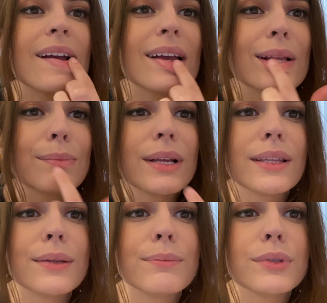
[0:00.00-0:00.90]
and my
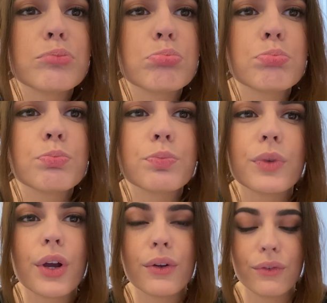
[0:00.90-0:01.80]
lips
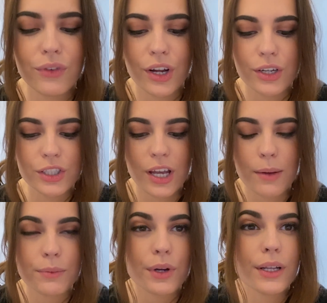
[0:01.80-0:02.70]
are very
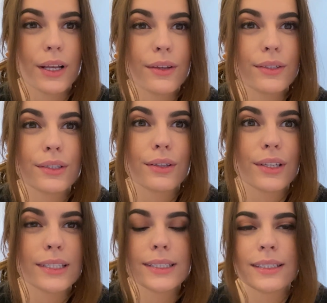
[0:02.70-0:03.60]
chapped right now, so
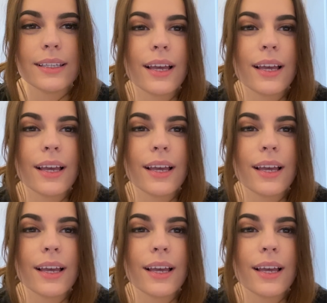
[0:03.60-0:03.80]
let's see